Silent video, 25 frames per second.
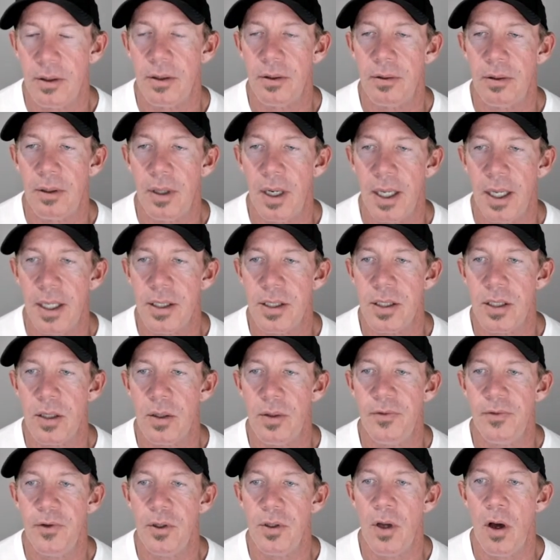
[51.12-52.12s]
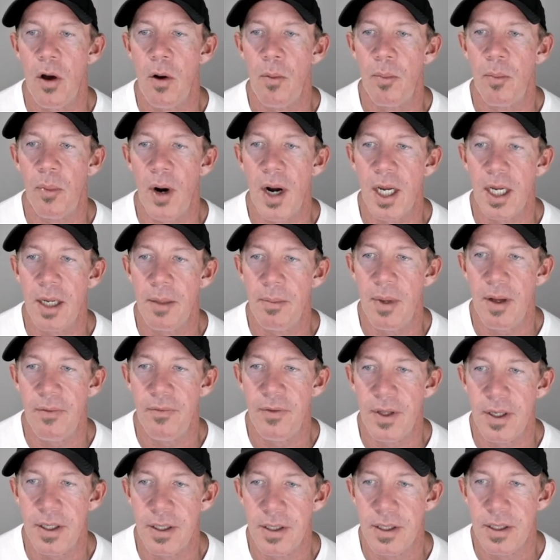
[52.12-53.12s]
right? So if you don't break above
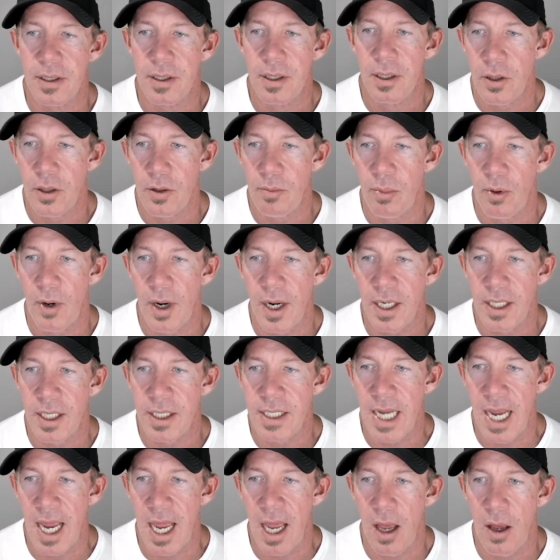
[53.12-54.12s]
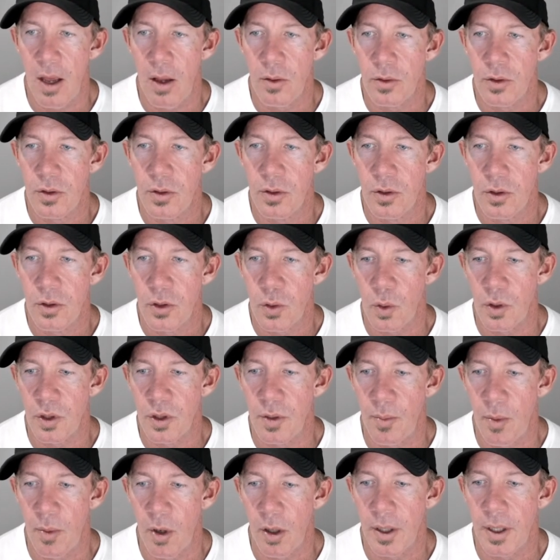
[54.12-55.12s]
this, break down, short
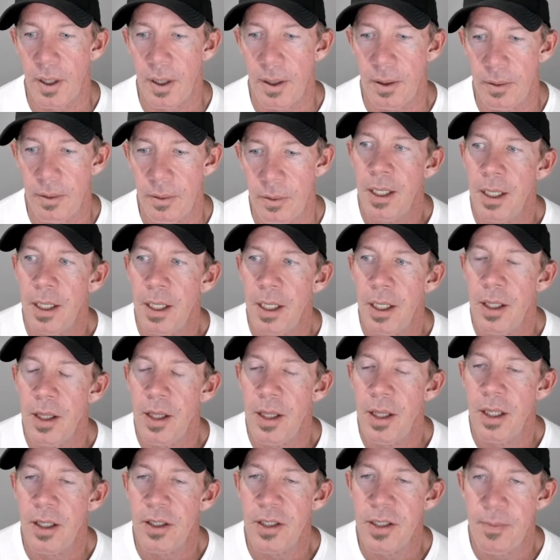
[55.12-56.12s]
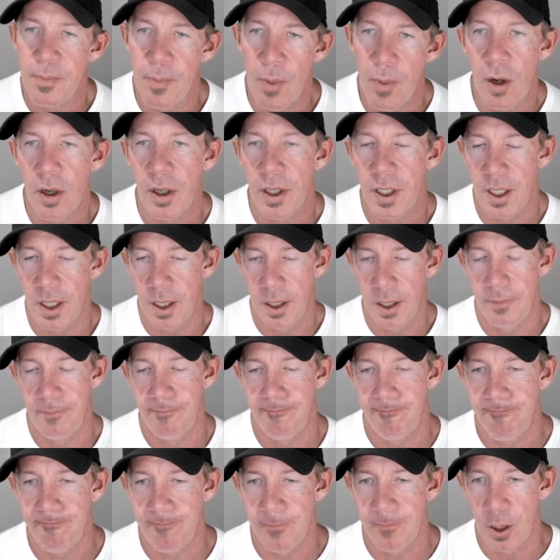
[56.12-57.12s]
the market. This market
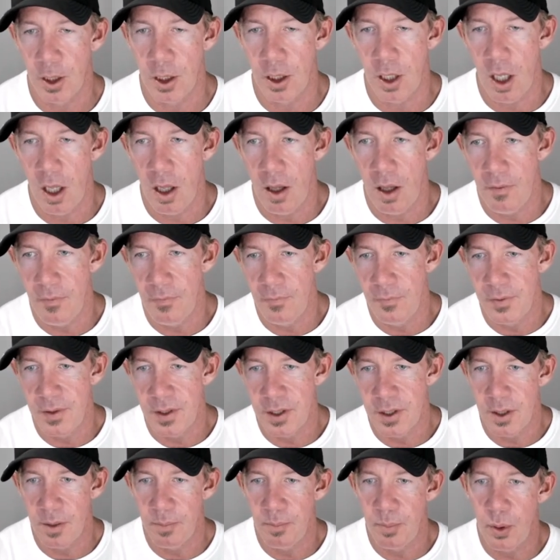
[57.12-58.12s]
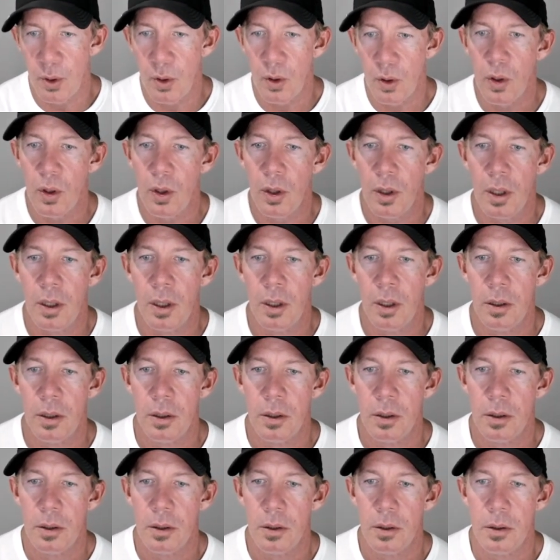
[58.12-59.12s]
loves to pull
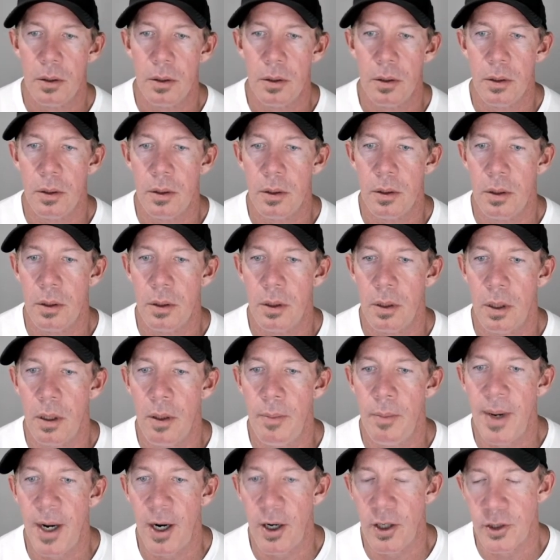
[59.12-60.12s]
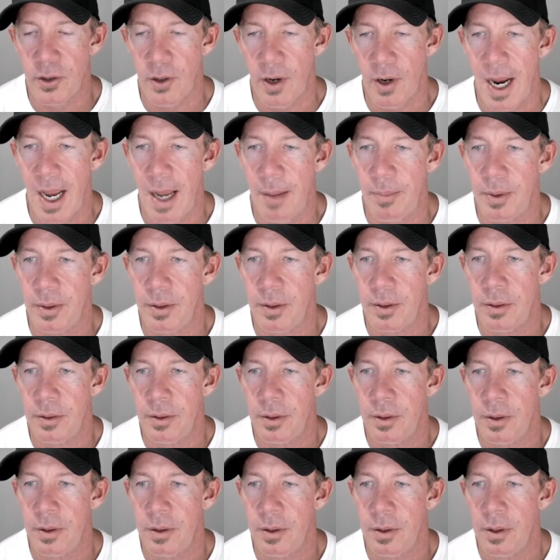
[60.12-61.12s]
a bear trap
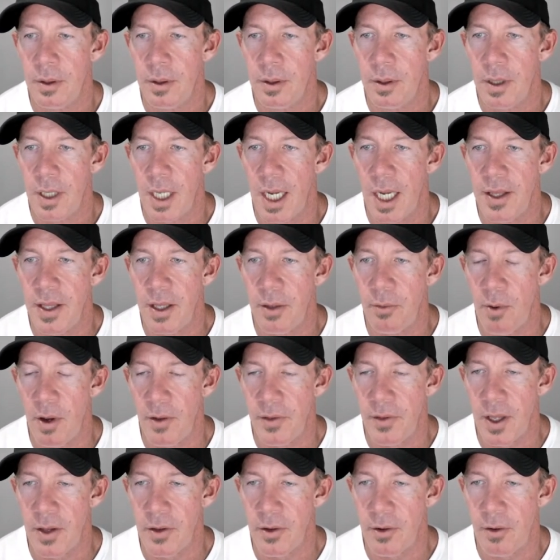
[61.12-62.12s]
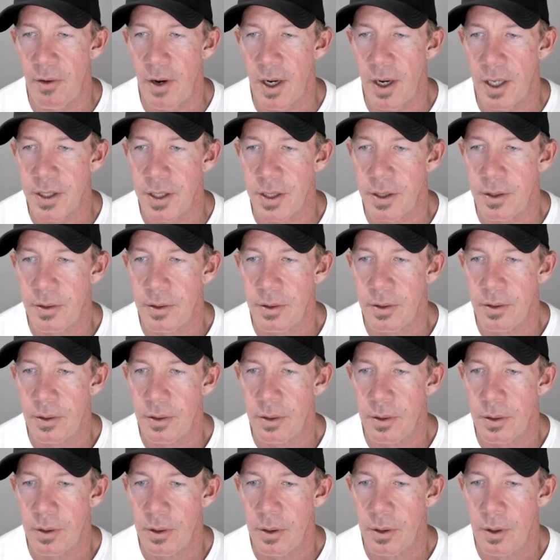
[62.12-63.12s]
and then run the other direction.
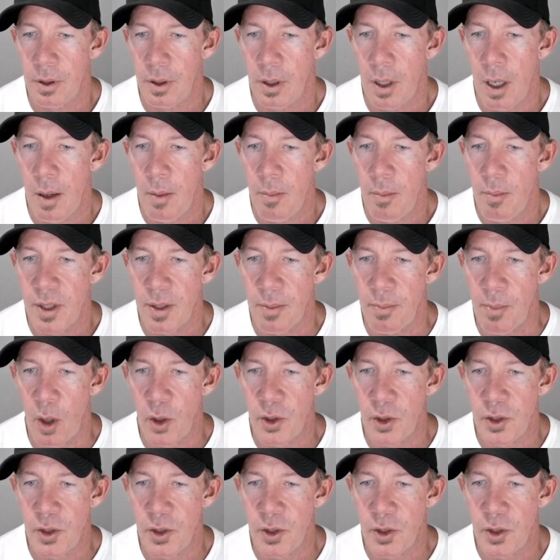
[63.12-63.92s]
The most